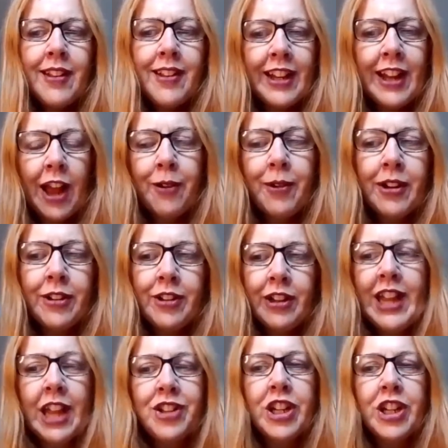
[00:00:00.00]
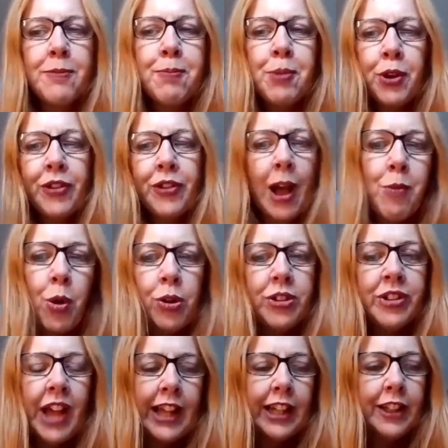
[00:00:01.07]
you know, yes, you can put that wall
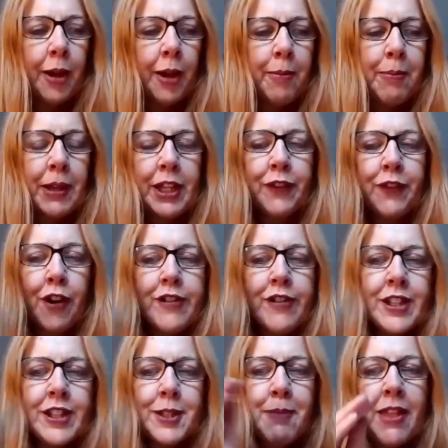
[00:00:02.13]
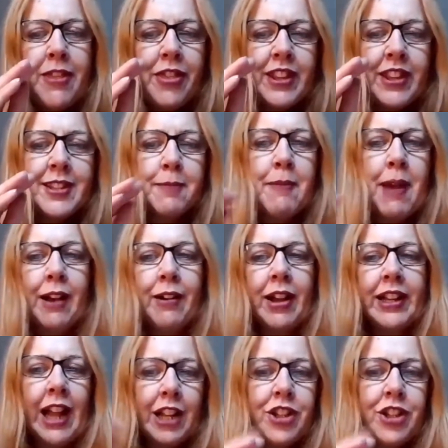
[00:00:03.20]
tile on, but you've already spent this amount,
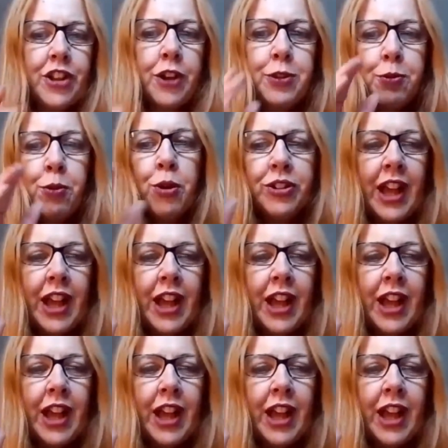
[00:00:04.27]
and actually those wall